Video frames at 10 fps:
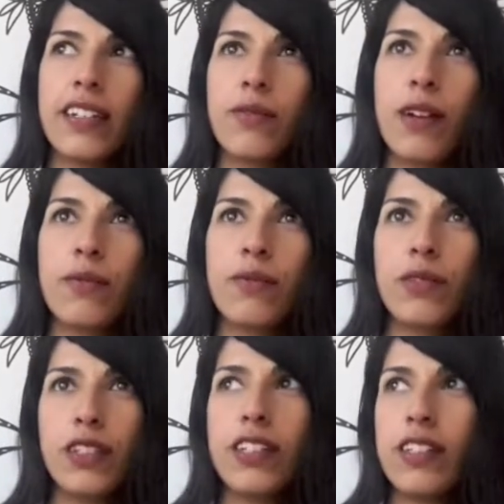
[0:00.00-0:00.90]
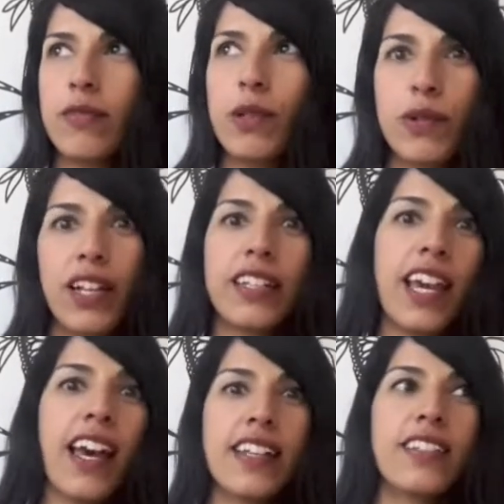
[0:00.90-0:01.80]
And we were like,
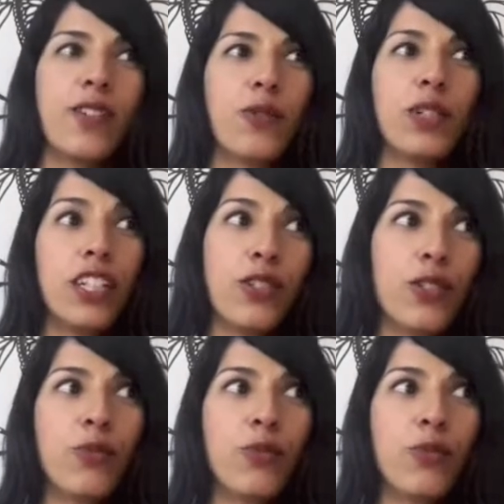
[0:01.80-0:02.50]
yes, we need